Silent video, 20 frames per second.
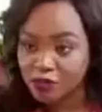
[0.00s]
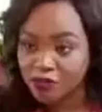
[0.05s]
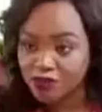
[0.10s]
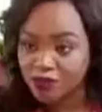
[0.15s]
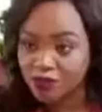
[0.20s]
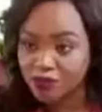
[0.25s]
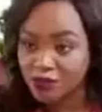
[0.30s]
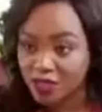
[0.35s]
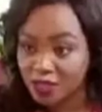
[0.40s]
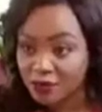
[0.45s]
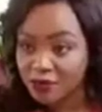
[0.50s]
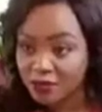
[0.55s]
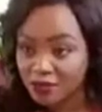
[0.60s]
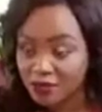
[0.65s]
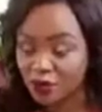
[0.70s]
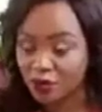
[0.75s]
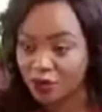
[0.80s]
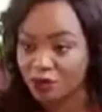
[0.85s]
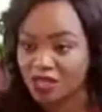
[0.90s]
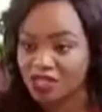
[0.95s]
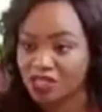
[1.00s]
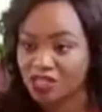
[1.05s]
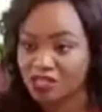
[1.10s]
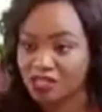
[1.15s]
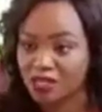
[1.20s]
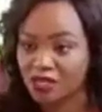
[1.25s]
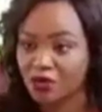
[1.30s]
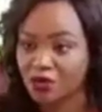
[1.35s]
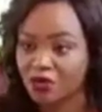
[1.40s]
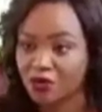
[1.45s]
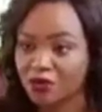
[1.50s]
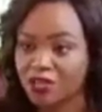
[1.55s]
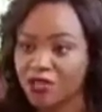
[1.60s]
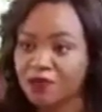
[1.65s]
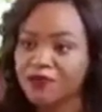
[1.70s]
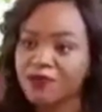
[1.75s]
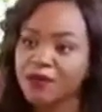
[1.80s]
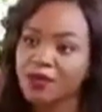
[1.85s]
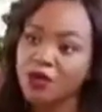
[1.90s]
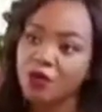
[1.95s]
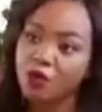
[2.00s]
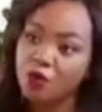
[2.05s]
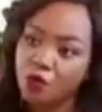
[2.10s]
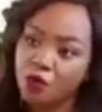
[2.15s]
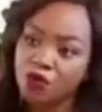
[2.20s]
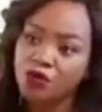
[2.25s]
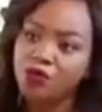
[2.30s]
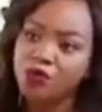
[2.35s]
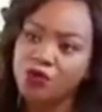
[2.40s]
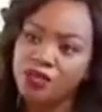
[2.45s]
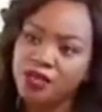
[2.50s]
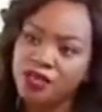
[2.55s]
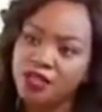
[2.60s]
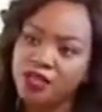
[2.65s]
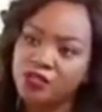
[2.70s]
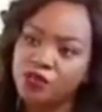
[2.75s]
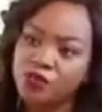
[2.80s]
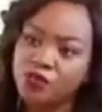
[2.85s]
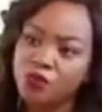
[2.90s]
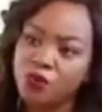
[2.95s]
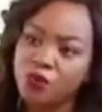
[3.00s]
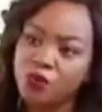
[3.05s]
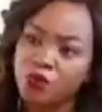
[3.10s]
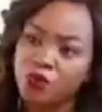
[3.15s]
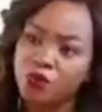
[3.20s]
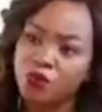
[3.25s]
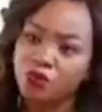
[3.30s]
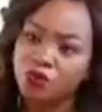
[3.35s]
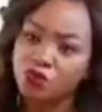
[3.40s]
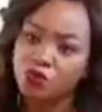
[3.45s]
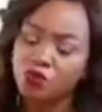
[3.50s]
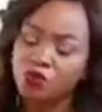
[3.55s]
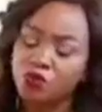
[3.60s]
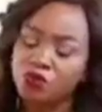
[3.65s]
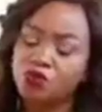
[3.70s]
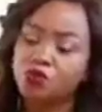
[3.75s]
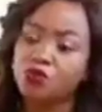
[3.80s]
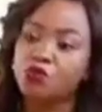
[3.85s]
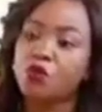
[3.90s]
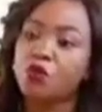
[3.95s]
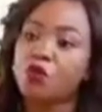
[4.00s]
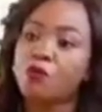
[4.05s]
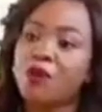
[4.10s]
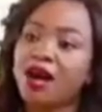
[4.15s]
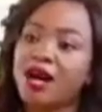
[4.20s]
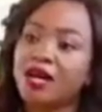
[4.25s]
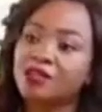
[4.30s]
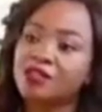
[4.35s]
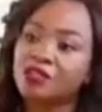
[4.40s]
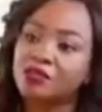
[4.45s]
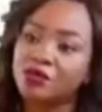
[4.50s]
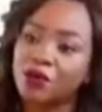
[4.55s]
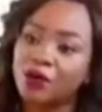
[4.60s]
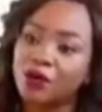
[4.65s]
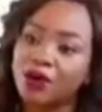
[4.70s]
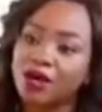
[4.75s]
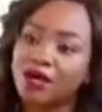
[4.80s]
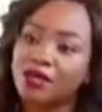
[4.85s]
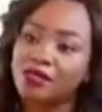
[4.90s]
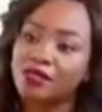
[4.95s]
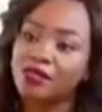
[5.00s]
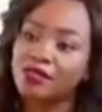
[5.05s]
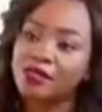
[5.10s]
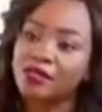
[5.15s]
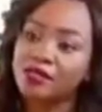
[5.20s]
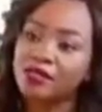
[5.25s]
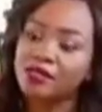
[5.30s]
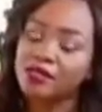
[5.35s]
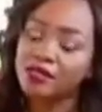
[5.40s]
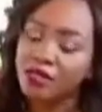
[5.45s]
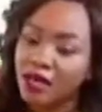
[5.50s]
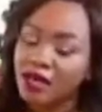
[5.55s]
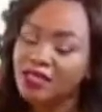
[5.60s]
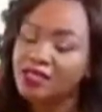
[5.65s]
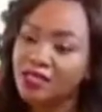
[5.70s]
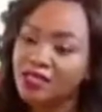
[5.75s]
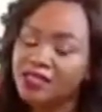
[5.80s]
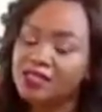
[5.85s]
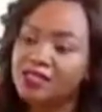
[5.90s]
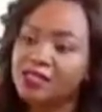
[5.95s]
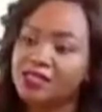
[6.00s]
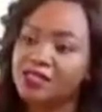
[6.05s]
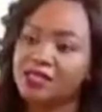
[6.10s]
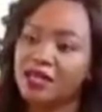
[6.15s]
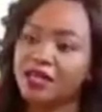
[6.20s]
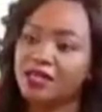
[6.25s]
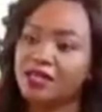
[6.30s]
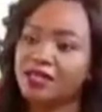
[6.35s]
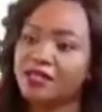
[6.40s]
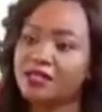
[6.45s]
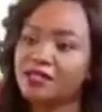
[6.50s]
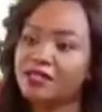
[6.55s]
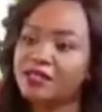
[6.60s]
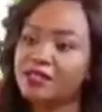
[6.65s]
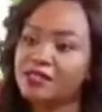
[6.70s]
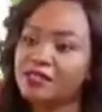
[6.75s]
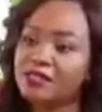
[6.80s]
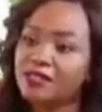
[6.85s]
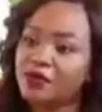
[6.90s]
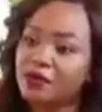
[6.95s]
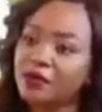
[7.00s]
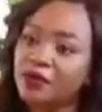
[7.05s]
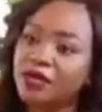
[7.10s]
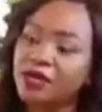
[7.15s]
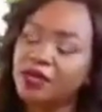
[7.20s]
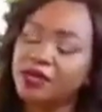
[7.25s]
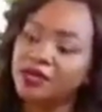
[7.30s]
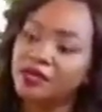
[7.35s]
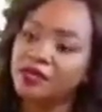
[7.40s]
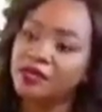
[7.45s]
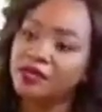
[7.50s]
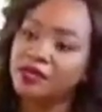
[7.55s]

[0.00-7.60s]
of on matters economy. What we need to go back to our at least standard way?